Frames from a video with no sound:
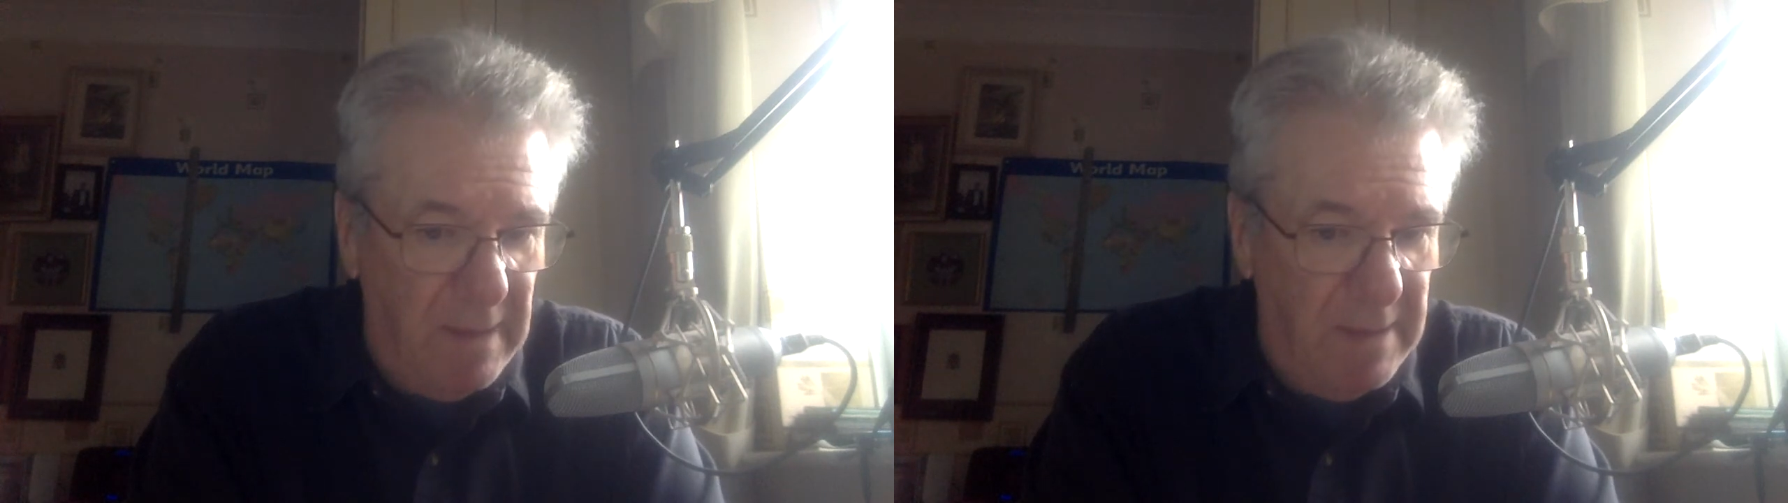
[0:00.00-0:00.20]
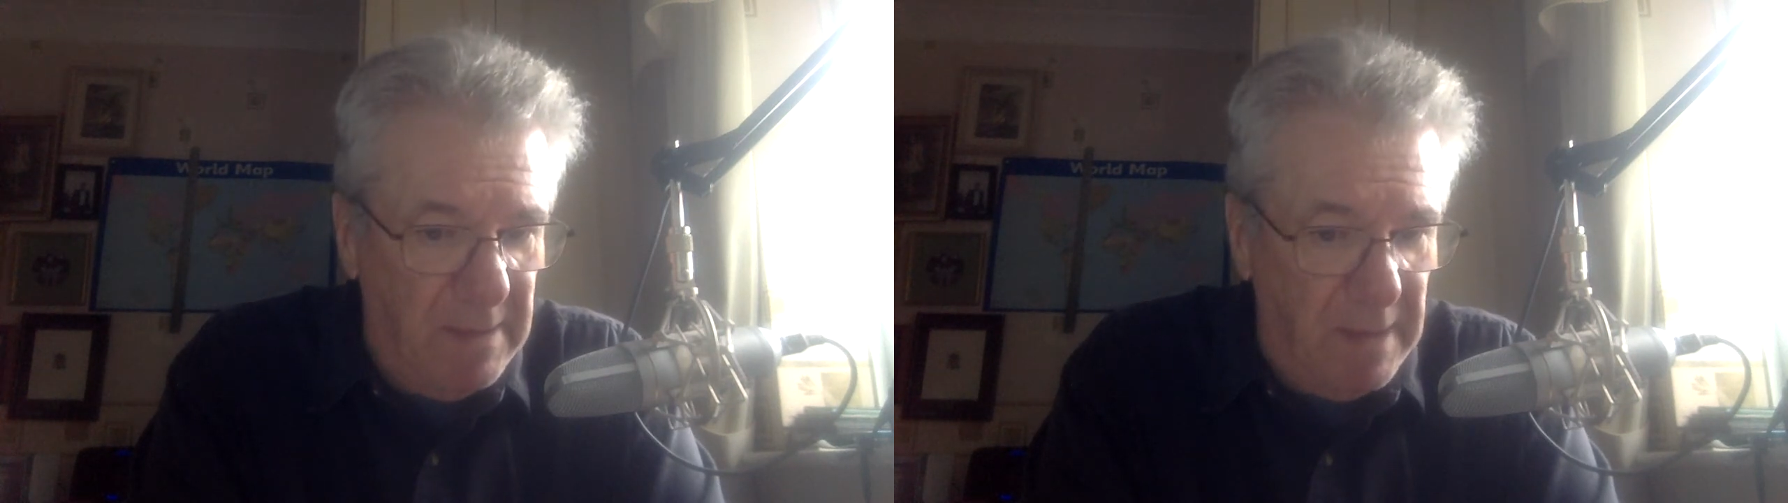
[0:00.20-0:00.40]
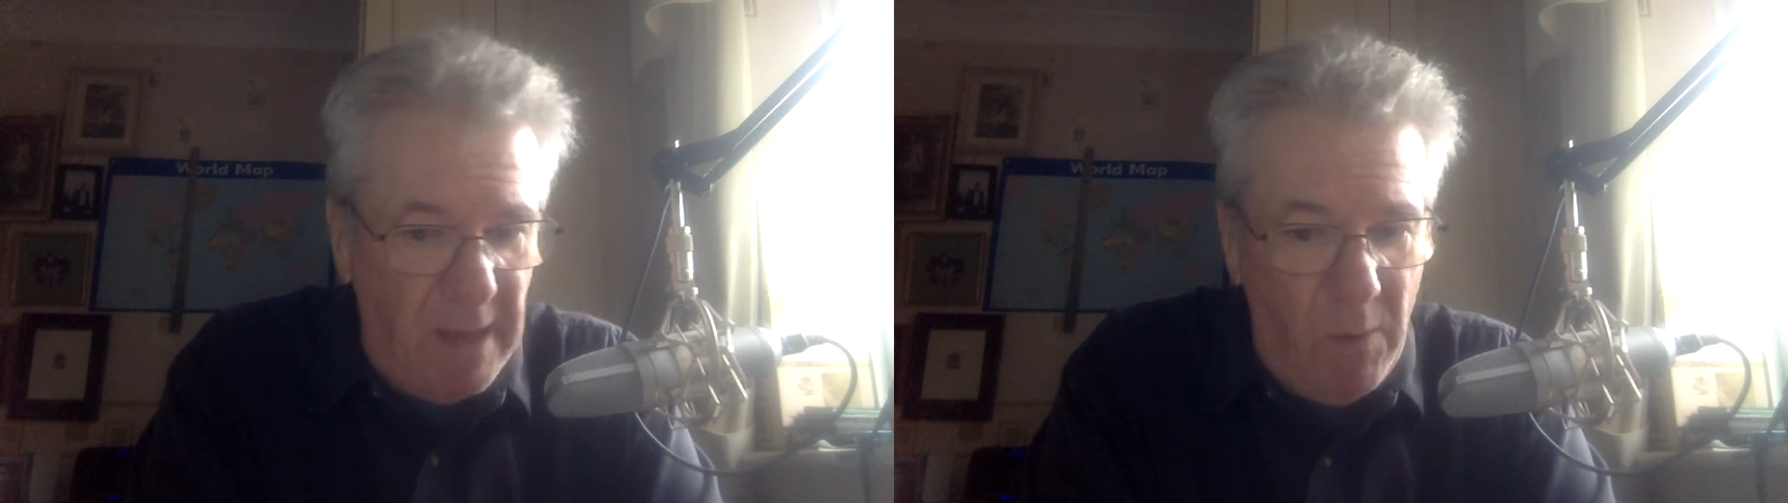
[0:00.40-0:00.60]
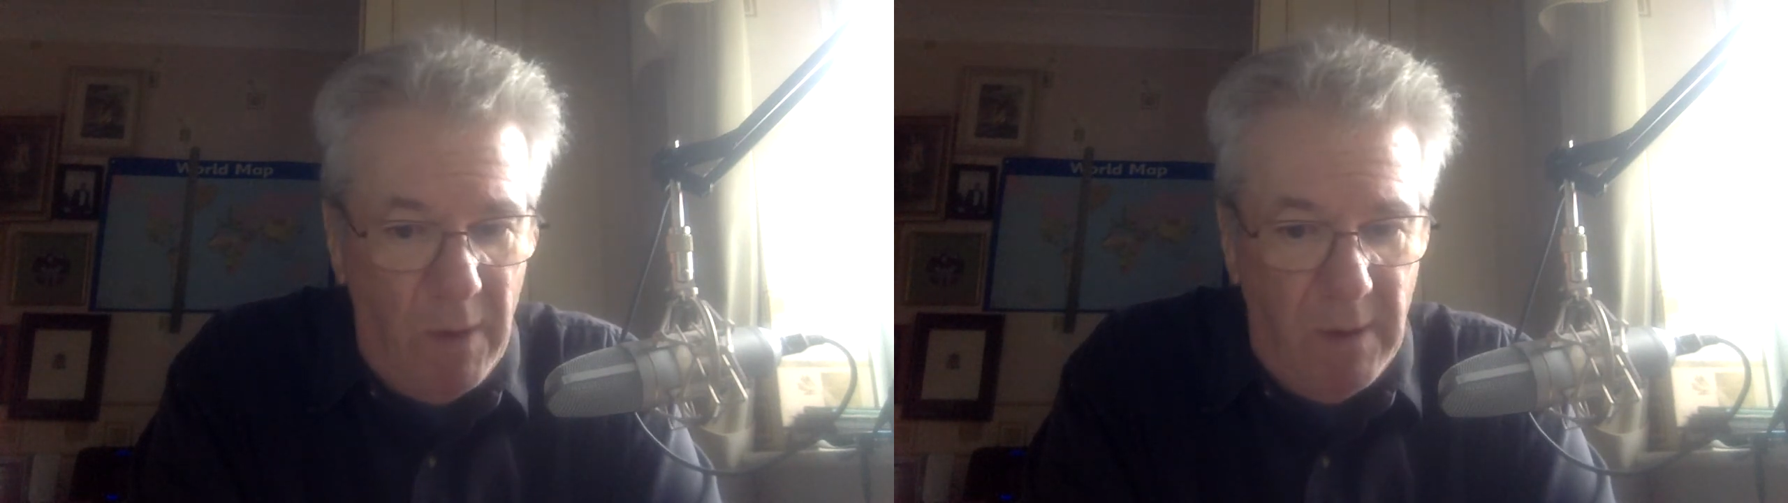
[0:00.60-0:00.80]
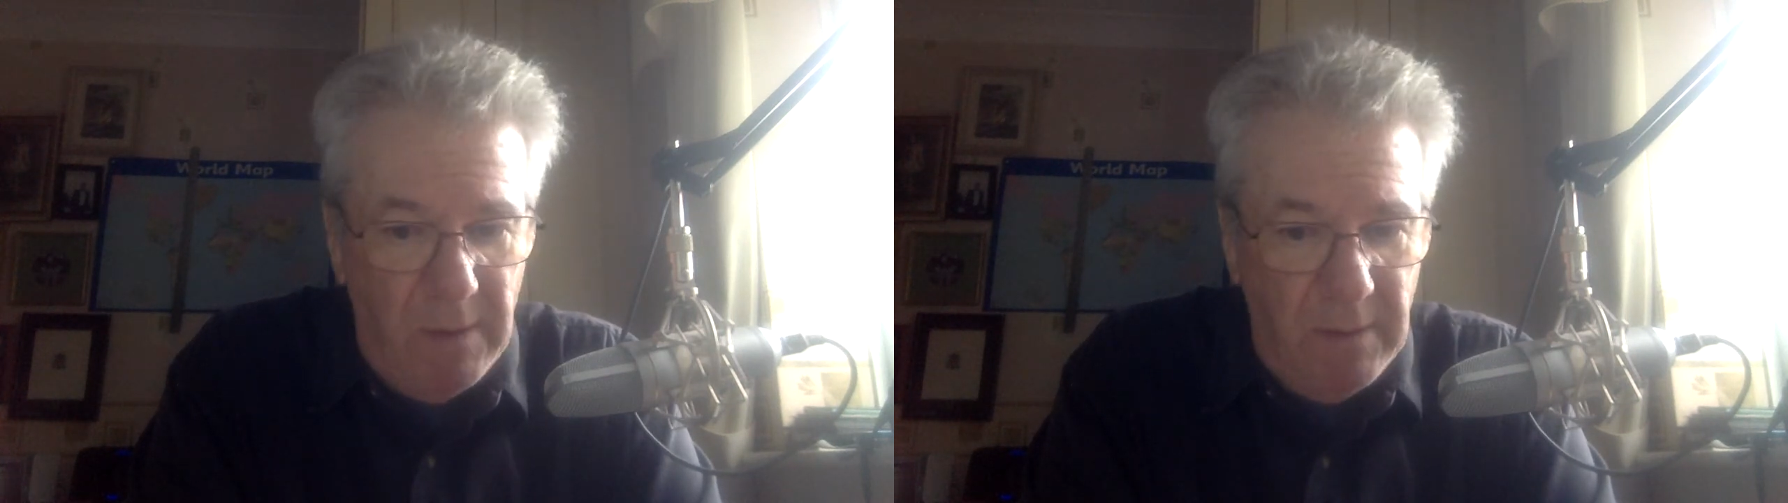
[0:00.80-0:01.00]
as I go
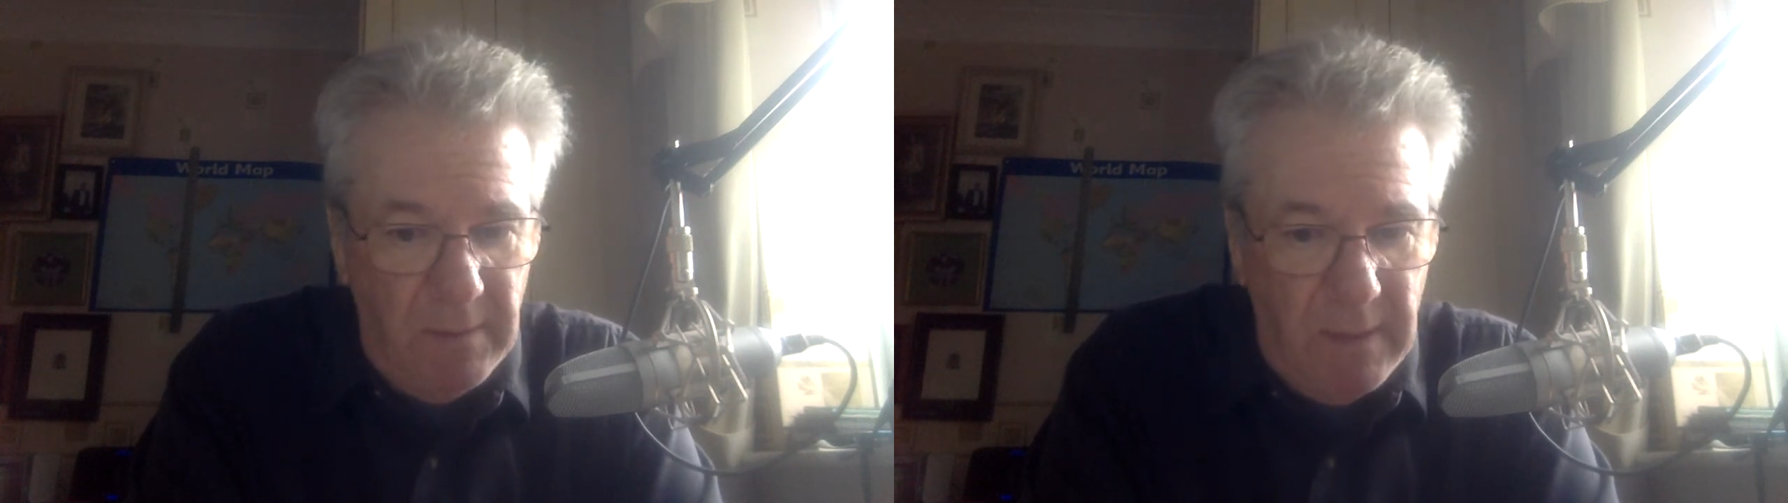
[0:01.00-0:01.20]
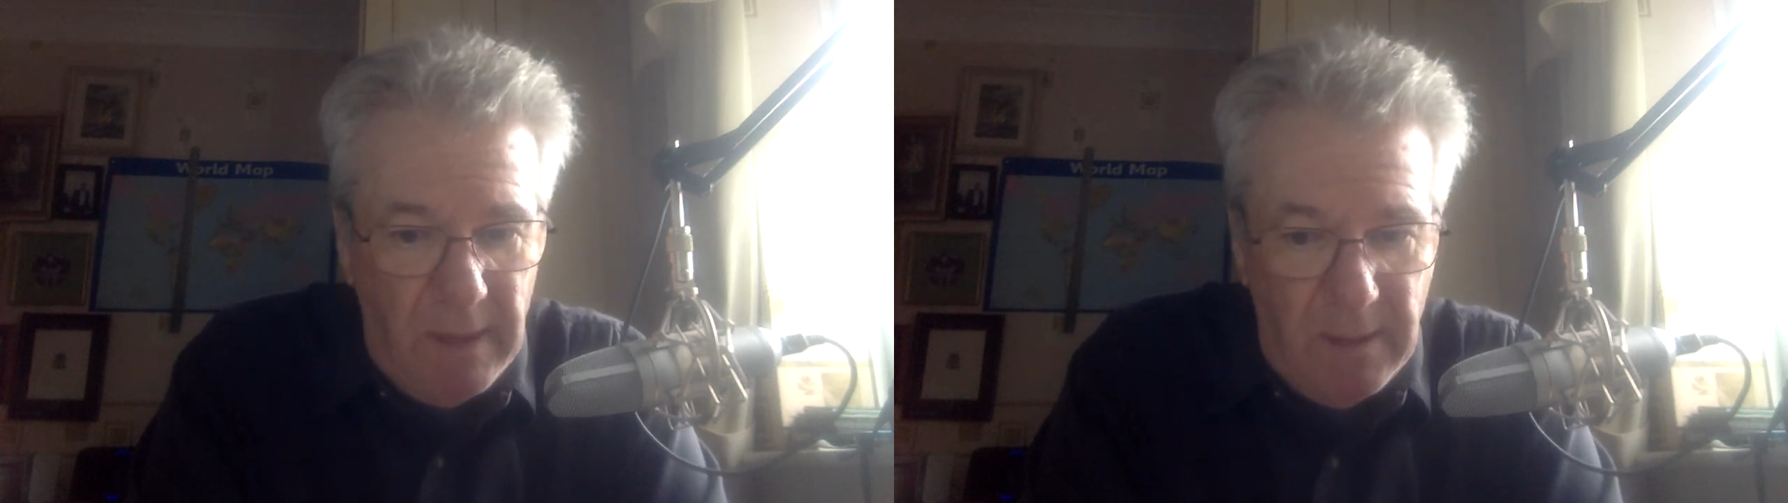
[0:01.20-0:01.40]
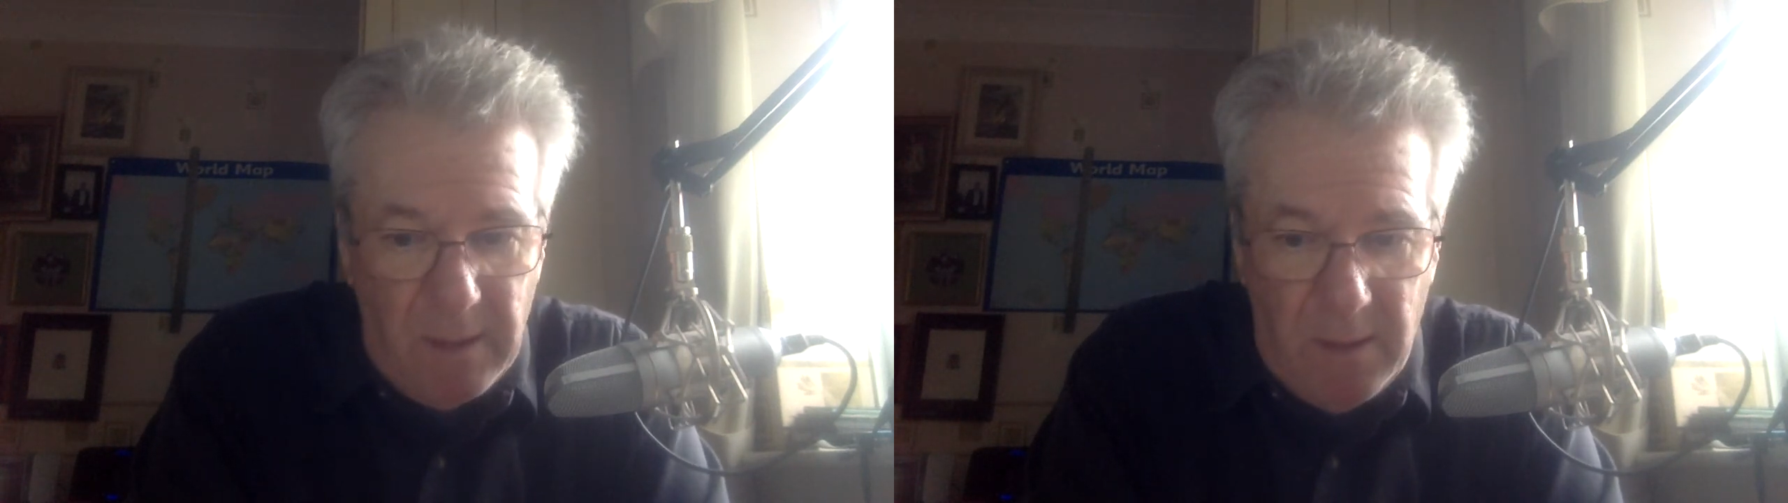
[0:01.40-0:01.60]
along the